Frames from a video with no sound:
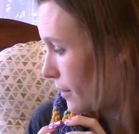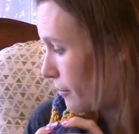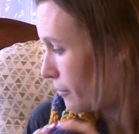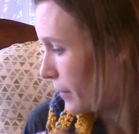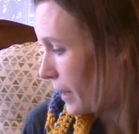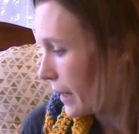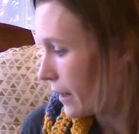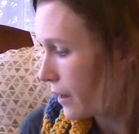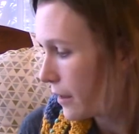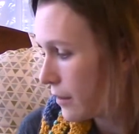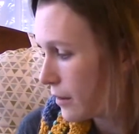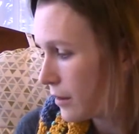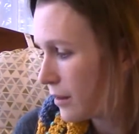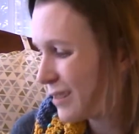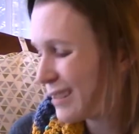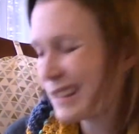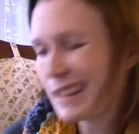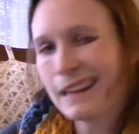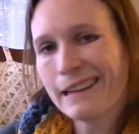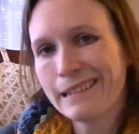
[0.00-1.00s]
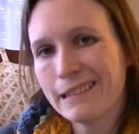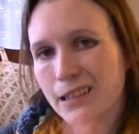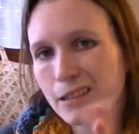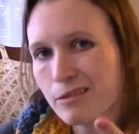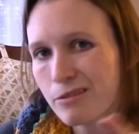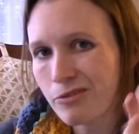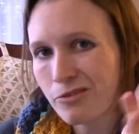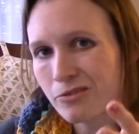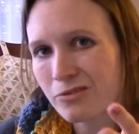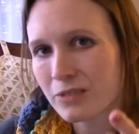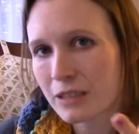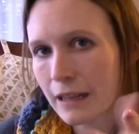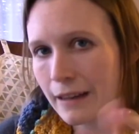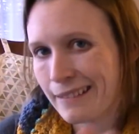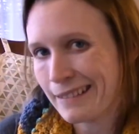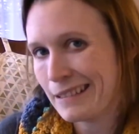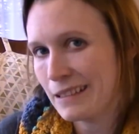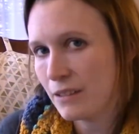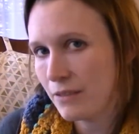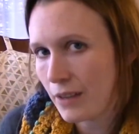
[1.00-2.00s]
My other
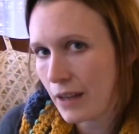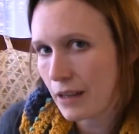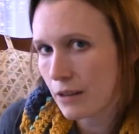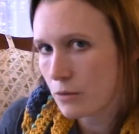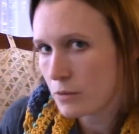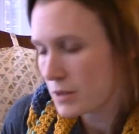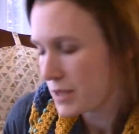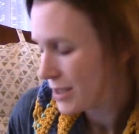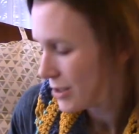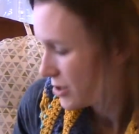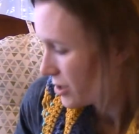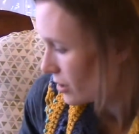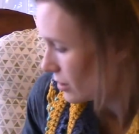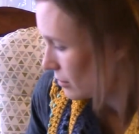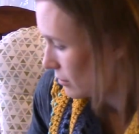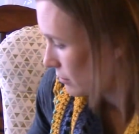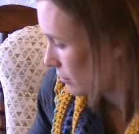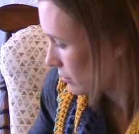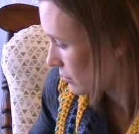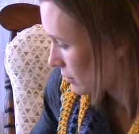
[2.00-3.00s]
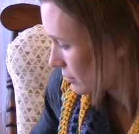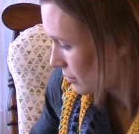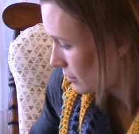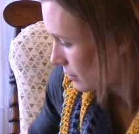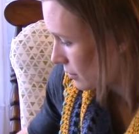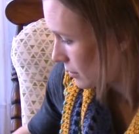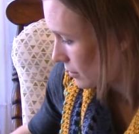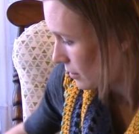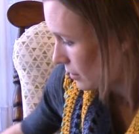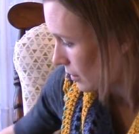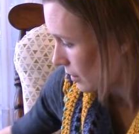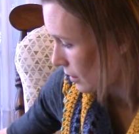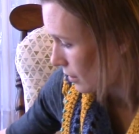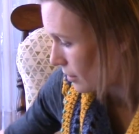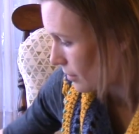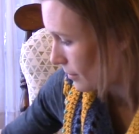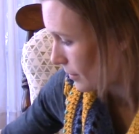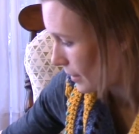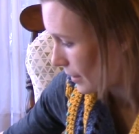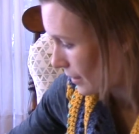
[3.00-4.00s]
kind of acquisition
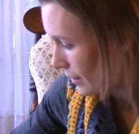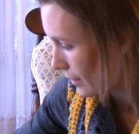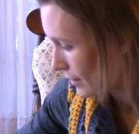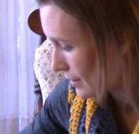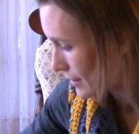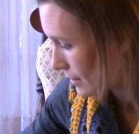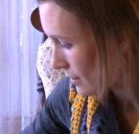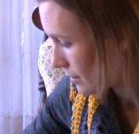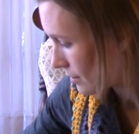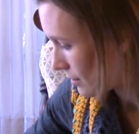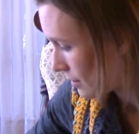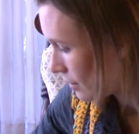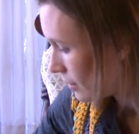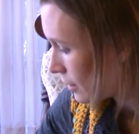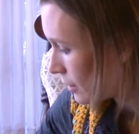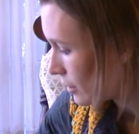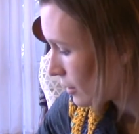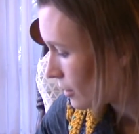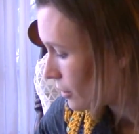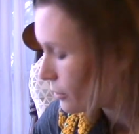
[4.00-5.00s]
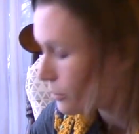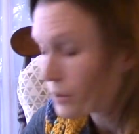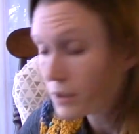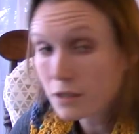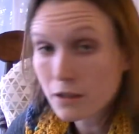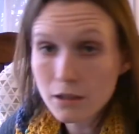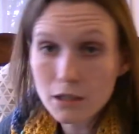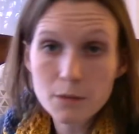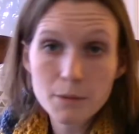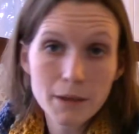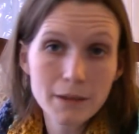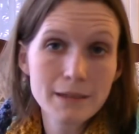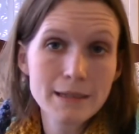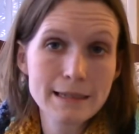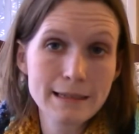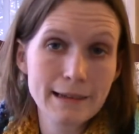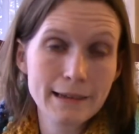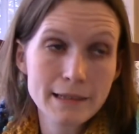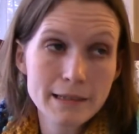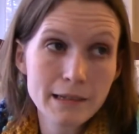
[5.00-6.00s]
is, we talked about this
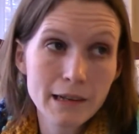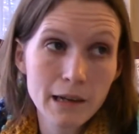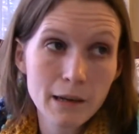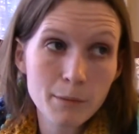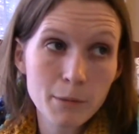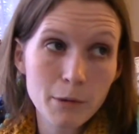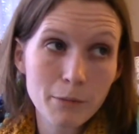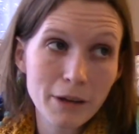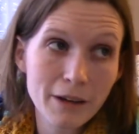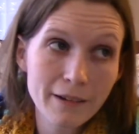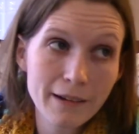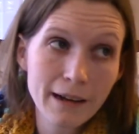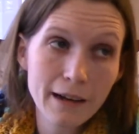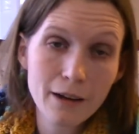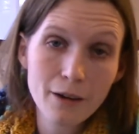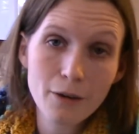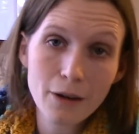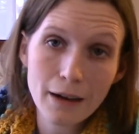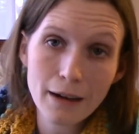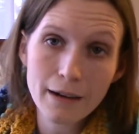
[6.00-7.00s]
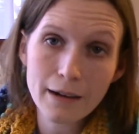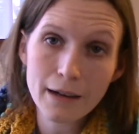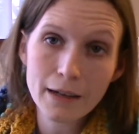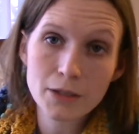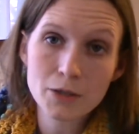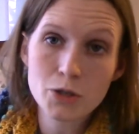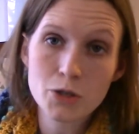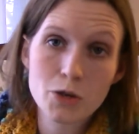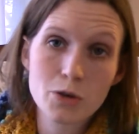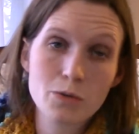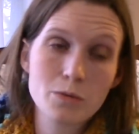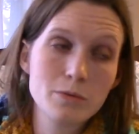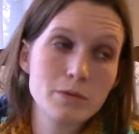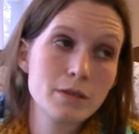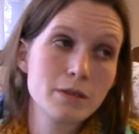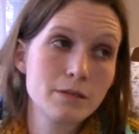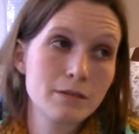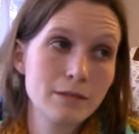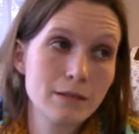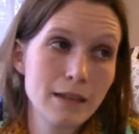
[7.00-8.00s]
last time about how I
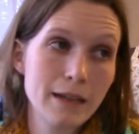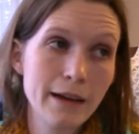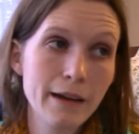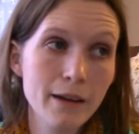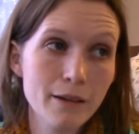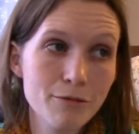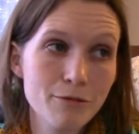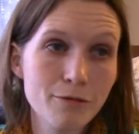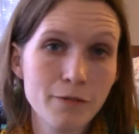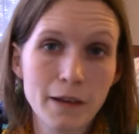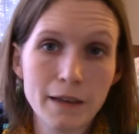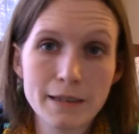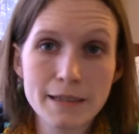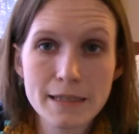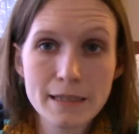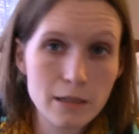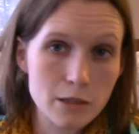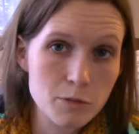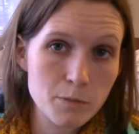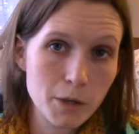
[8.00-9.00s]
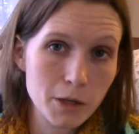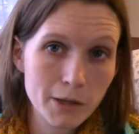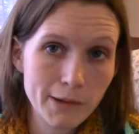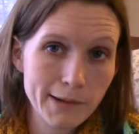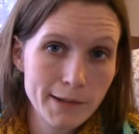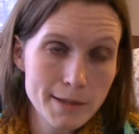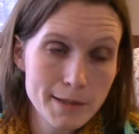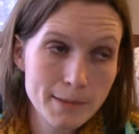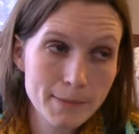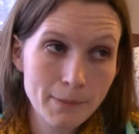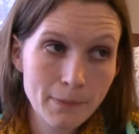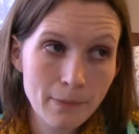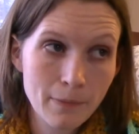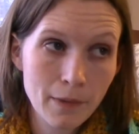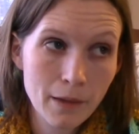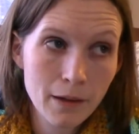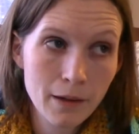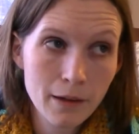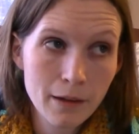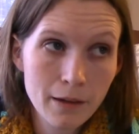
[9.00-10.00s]
don't have fun stitch markers
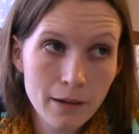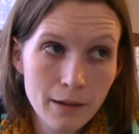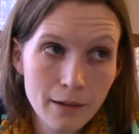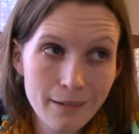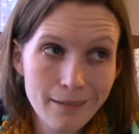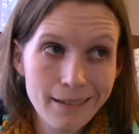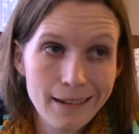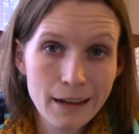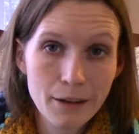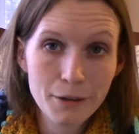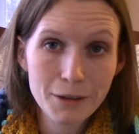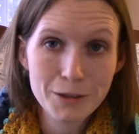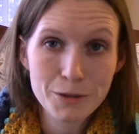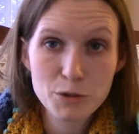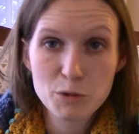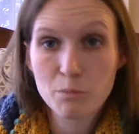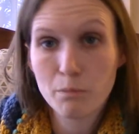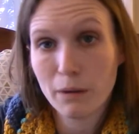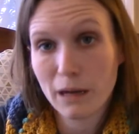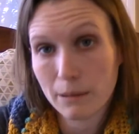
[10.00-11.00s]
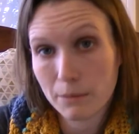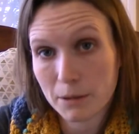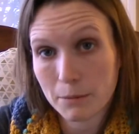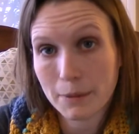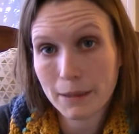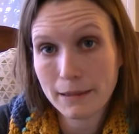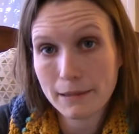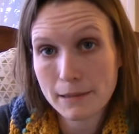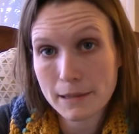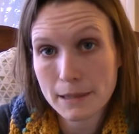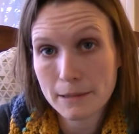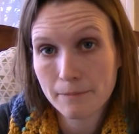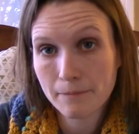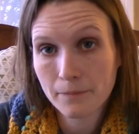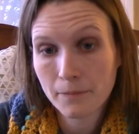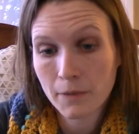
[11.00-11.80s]
and how I use bobby pins.